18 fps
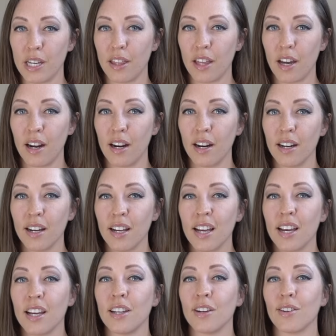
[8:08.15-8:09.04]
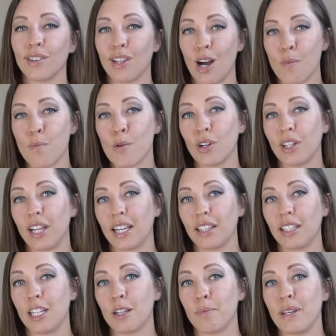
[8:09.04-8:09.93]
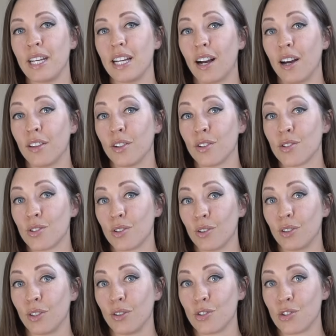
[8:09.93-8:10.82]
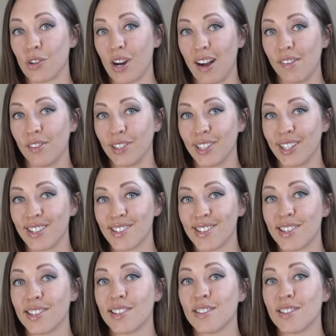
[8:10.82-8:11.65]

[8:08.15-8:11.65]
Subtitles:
there, you're a lot more likely to meet other solo travelers.